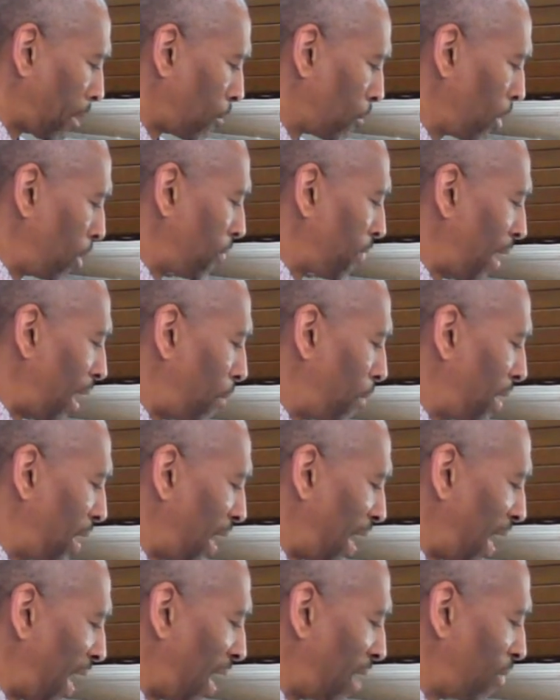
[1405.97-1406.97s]
Wilt thou
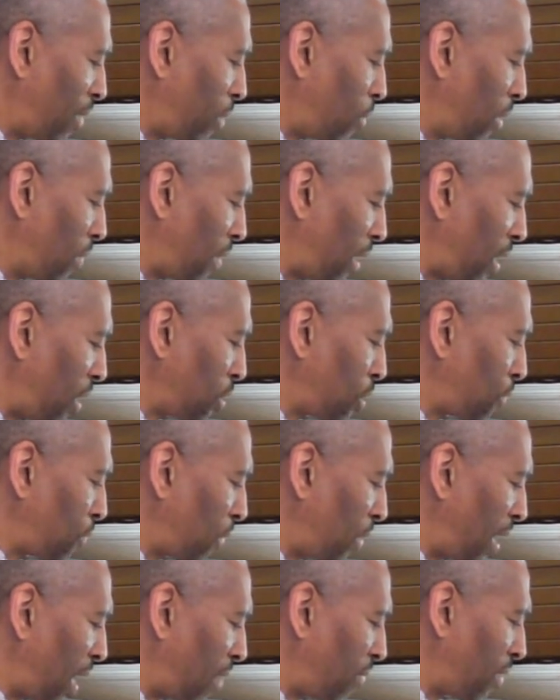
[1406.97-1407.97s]
be angry with us
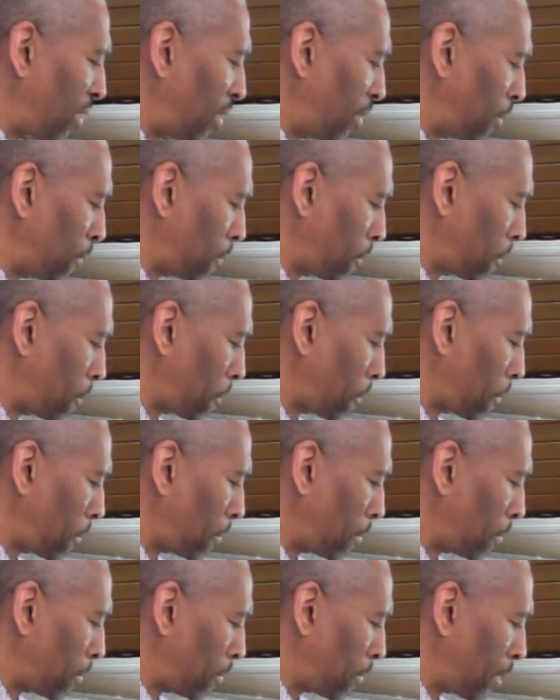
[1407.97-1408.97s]
forever?
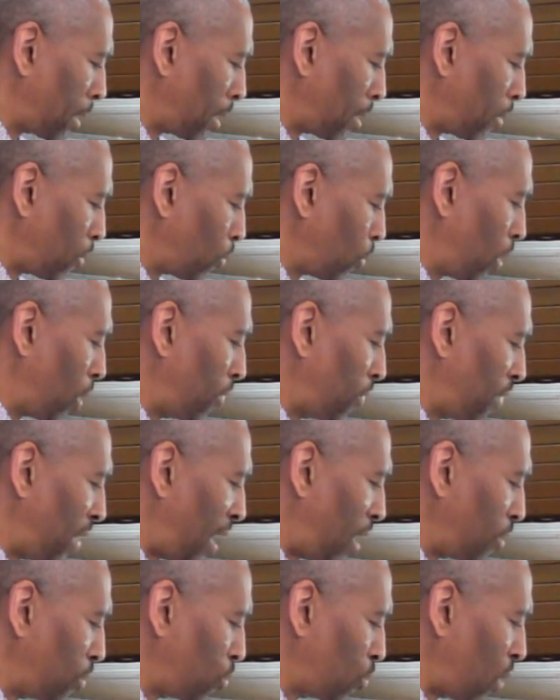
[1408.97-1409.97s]
Wilt
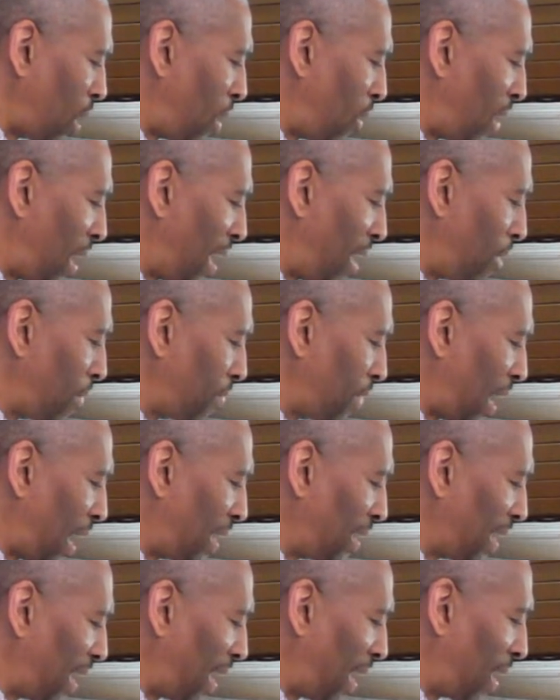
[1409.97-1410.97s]
thou draw out
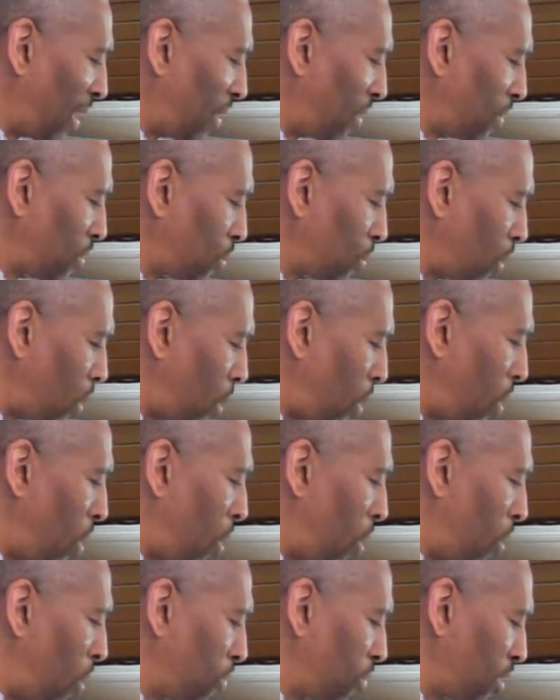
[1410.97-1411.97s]
thine anger to
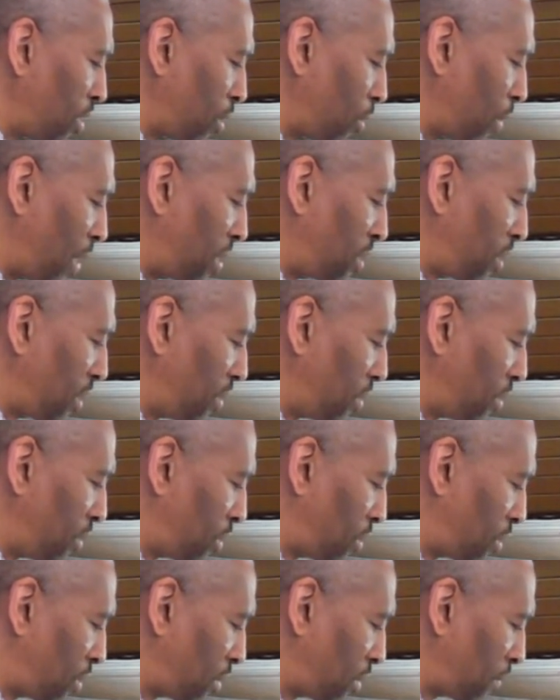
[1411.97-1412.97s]
all
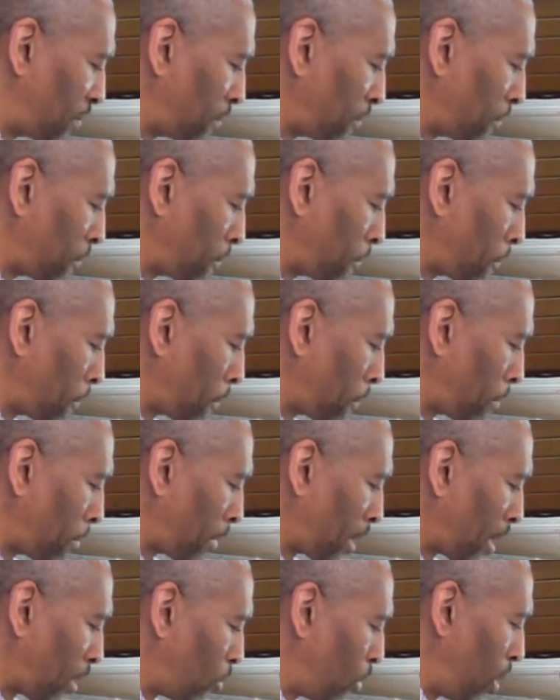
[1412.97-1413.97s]
generations?
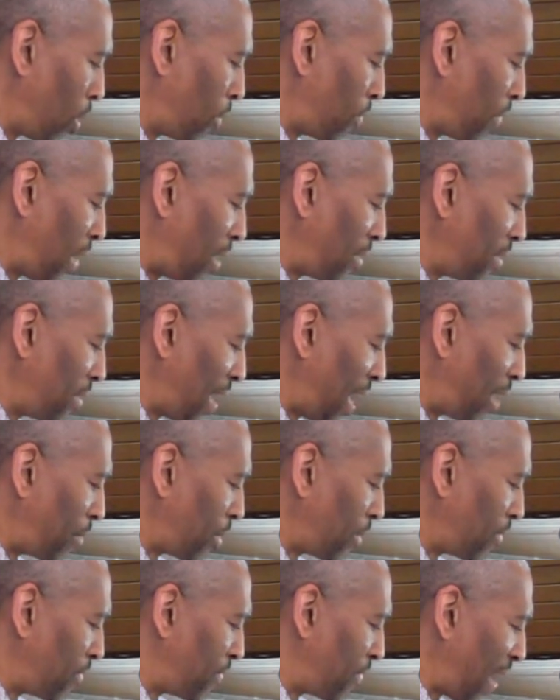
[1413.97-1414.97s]
Wilt thou
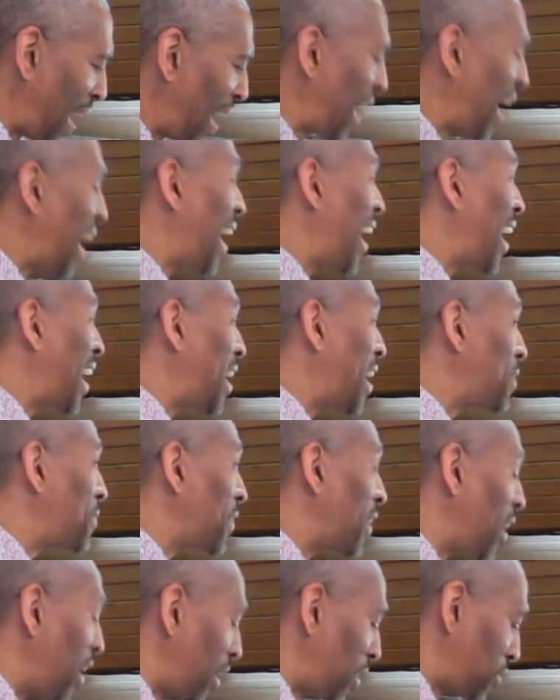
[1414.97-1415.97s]
not
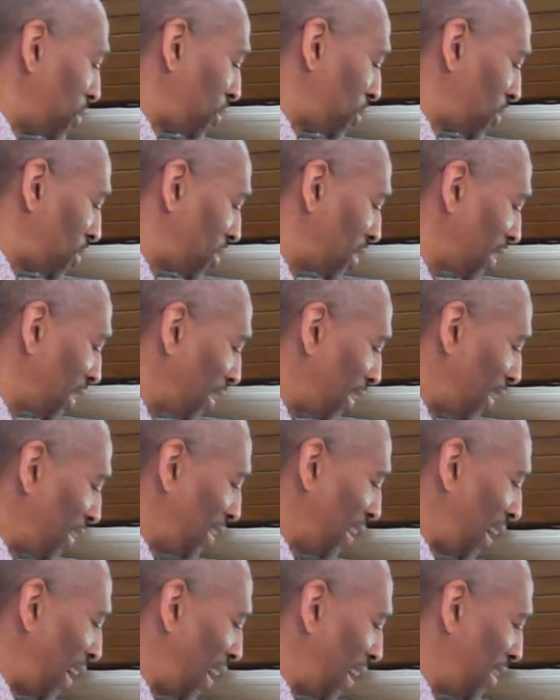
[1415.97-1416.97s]
revive us
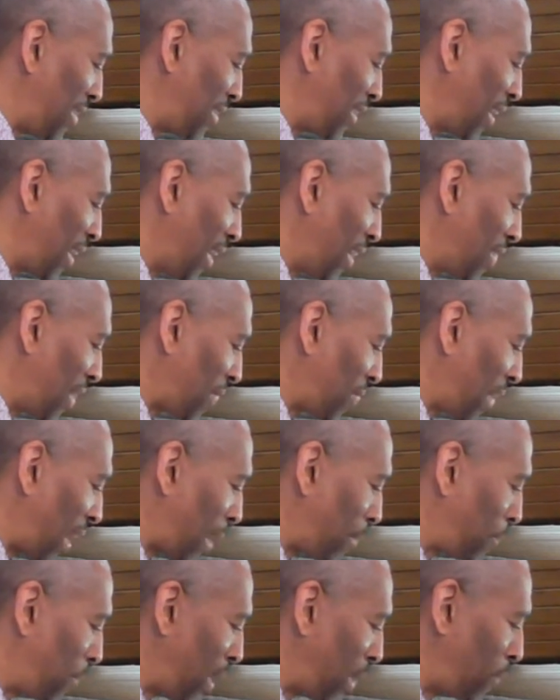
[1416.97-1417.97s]
again, that
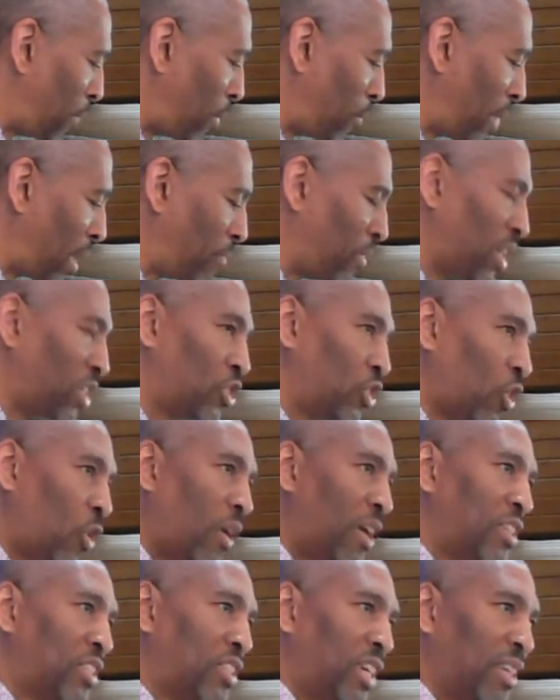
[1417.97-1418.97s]
thy people may
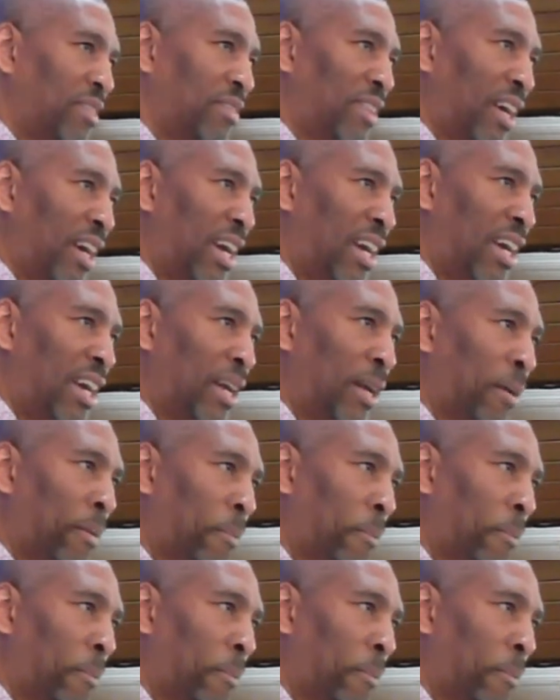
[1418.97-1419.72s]
rejoice in thee?